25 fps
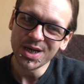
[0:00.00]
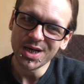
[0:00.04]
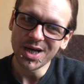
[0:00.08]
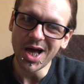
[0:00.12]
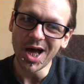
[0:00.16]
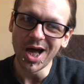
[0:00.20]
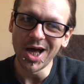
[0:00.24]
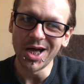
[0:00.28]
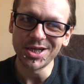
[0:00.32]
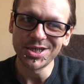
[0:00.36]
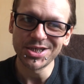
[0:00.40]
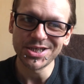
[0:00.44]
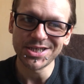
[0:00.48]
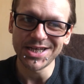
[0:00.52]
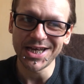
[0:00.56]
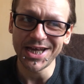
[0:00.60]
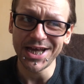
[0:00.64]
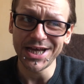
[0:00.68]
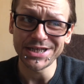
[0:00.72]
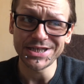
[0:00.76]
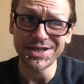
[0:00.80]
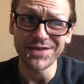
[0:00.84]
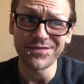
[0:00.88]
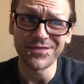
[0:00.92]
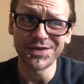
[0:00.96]
just in
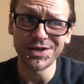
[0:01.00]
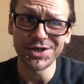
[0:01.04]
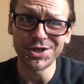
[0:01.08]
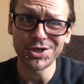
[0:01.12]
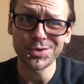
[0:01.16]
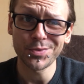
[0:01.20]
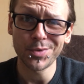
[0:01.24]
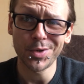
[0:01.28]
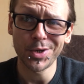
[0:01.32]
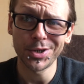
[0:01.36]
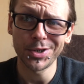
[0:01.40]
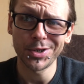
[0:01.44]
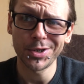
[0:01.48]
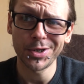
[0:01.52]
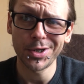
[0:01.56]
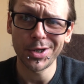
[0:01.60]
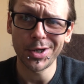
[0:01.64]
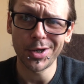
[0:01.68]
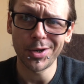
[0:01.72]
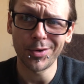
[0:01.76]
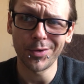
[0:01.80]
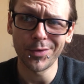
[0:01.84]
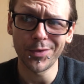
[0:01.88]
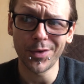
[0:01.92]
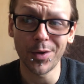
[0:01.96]
case I finish one.
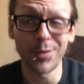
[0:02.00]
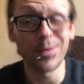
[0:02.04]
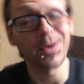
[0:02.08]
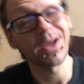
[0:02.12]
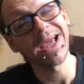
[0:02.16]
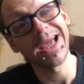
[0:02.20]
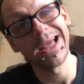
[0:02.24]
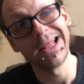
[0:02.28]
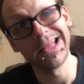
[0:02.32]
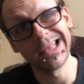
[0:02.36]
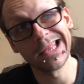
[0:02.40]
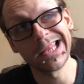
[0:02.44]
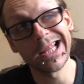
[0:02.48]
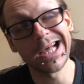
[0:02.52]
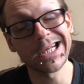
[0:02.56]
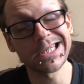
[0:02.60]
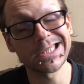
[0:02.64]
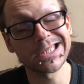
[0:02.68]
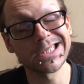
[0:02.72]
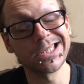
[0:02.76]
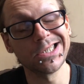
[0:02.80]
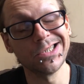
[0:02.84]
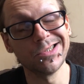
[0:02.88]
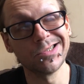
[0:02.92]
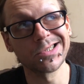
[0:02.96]
Although, again,
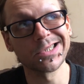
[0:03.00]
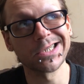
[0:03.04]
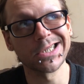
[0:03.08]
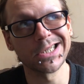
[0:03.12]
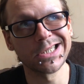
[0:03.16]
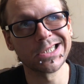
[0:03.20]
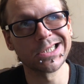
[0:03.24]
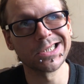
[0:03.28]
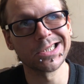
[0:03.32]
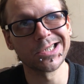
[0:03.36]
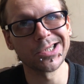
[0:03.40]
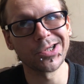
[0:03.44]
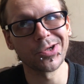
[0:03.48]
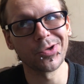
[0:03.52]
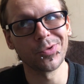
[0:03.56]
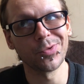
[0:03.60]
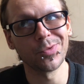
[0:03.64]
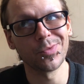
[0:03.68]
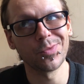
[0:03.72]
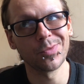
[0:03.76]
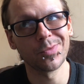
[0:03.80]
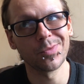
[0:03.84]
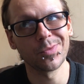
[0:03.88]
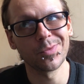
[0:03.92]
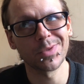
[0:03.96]
that's
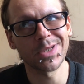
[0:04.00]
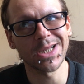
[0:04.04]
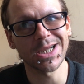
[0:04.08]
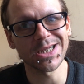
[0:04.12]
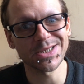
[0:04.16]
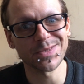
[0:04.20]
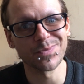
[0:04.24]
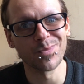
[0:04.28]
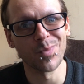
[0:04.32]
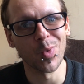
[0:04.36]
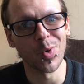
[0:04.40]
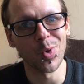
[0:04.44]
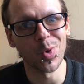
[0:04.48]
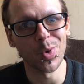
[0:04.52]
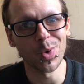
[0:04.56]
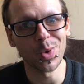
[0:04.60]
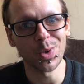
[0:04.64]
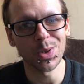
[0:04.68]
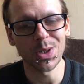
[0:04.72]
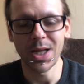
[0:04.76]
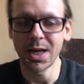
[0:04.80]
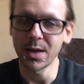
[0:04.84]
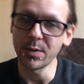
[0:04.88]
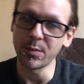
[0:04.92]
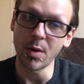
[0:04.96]
more
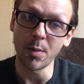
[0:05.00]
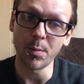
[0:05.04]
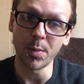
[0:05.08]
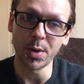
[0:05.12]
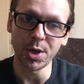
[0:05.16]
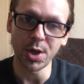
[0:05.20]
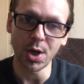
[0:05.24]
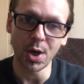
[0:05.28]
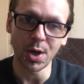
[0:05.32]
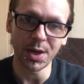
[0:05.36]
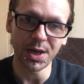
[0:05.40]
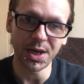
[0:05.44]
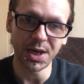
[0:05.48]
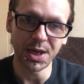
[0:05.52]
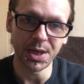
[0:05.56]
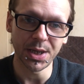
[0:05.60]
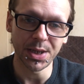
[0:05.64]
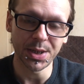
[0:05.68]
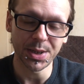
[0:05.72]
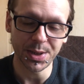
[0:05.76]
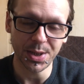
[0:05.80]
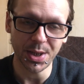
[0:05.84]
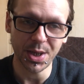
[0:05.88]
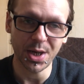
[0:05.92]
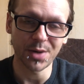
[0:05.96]
like when we're not
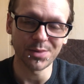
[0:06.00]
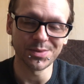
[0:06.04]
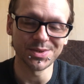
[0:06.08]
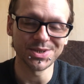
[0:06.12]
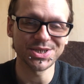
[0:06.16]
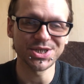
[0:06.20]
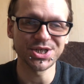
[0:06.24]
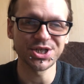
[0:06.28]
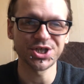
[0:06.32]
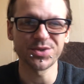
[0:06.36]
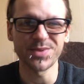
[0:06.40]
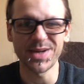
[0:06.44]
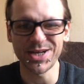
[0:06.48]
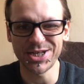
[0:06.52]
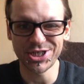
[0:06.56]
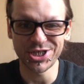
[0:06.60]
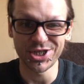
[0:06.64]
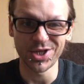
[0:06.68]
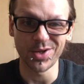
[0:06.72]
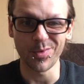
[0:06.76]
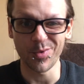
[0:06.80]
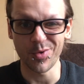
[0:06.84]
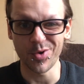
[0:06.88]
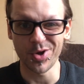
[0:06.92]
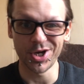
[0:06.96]
in the current situation
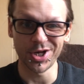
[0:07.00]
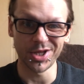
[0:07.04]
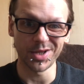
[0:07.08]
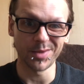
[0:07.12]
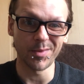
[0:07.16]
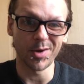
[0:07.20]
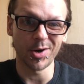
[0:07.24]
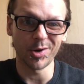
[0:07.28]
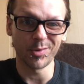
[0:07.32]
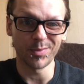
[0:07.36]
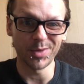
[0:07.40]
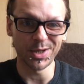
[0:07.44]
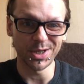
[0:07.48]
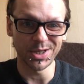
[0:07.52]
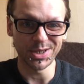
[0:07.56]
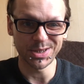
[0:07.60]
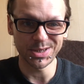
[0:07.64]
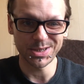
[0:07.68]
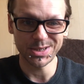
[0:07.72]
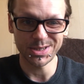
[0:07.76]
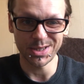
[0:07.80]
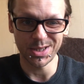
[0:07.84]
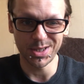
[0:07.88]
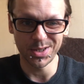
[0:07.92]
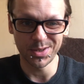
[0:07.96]
that we're in at the moment.
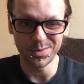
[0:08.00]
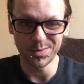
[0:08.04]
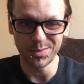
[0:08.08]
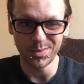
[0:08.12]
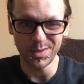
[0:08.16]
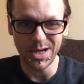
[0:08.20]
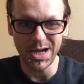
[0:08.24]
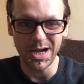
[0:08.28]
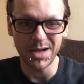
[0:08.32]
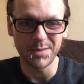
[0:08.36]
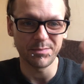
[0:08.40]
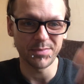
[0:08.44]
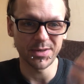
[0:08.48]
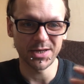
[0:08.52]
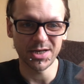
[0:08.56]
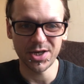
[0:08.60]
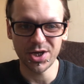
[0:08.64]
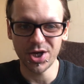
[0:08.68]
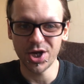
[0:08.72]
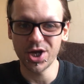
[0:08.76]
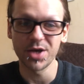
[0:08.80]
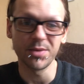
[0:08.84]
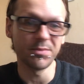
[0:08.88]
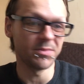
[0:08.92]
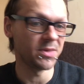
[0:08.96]
So I'd be
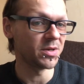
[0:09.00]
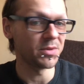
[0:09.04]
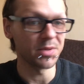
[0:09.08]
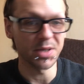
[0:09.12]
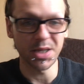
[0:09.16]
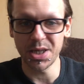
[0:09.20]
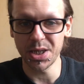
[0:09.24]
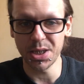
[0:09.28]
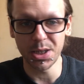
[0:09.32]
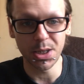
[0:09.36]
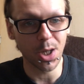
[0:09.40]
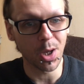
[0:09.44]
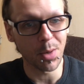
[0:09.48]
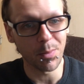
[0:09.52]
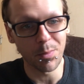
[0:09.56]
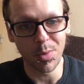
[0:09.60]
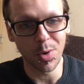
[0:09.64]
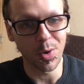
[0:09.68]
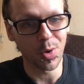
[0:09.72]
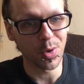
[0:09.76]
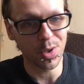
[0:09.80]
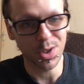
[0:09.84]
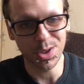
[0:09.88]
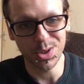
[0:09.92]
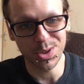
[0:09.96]
commuting a lot
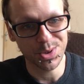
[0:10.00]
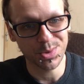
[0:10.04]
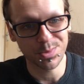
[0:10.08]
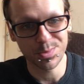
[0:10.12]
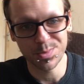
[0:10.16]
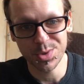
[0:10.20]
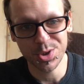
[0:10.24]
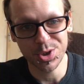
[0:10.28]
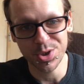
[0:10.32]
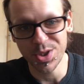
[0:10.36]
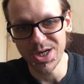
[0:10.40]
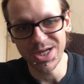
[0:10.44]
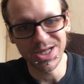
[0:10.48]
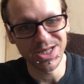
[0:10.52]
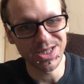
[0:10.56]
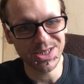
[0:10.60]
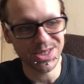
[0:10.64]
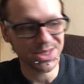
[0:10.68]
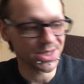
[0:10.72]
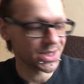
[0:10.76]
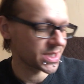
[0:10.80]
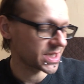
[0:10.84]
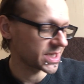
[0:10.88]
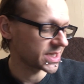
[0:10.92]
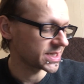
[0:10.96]
more on
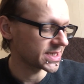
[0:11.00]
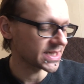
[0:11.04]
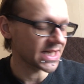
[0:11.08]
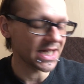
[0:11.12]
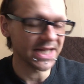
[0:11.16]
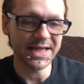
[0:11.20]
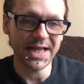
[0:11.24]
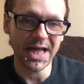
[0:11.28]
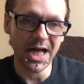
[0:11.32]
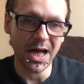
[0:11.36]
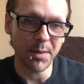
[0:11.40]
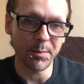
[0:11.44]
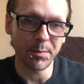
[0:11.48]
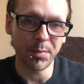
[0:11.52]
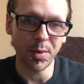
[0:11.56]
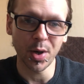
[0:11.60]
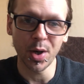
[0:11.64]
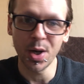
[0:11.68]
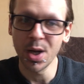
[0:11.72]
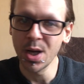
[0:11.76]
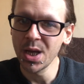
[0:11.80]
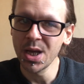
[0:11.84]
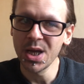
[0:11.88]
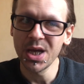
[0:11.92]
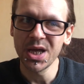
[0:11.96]
trains and things like that.
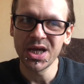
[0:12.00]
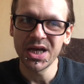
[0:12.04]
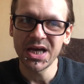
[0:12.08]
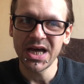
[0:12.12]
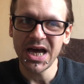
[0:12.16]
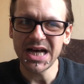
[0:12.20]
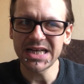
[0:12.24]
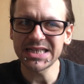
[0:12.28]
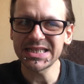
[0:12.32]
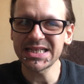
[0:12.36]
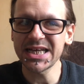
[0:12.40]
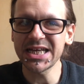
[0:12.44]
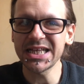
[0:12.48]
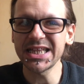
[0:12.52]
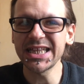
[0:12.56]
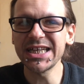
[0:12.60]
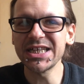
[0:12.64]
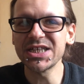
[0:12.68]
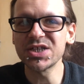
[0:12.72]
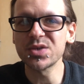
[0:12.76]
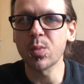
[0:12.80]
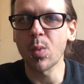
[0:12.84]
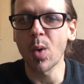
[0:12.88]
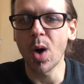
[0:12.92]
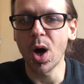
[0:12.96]
But I'll say at
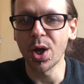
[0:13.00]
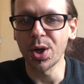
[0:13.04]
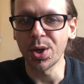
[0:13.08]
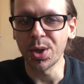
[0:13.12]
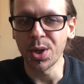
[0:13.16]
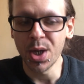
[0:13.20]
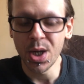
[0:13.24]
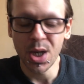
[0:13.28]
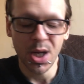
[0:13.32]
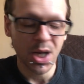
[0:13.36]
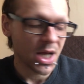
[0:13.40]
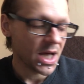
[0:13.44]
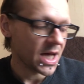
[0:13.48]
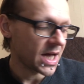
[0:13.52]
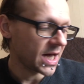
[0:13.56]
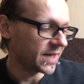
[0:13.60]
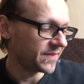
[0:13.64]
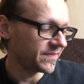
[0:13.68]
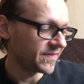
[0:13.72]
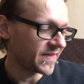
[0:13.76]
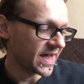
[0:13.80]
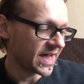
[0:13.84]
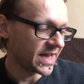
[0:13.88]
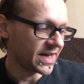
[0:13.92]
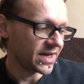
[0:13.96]
least one.
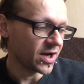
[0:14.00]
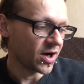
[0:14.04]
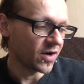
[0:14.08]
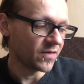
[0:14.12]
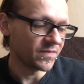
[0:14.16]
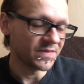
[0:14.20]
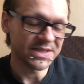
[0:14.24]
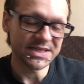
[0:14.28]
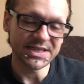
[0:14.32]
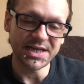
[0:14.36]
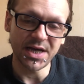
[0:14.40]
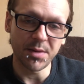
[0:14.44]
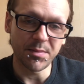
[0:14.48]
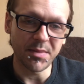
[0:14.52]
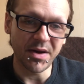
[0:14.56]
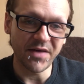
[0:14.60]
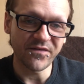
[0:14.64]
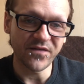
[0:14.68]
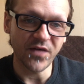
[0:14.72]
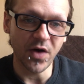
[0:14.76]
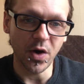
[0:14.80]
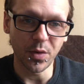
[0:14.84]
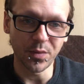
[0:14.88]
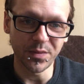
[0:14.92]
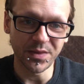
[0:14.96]
And then, obviously, on my
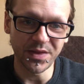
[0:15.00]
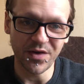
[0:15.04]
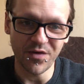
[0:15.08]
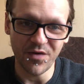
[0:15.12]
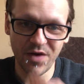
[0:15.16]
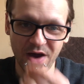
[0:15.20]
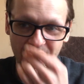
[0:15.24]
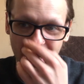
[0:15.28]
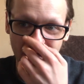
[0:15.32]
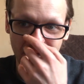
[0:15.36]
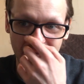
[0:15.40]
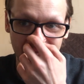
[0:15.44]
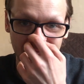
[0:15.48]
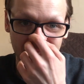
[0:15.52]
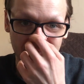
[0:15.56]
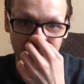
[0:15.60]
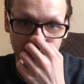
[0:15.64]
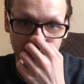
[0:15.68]
phone, there are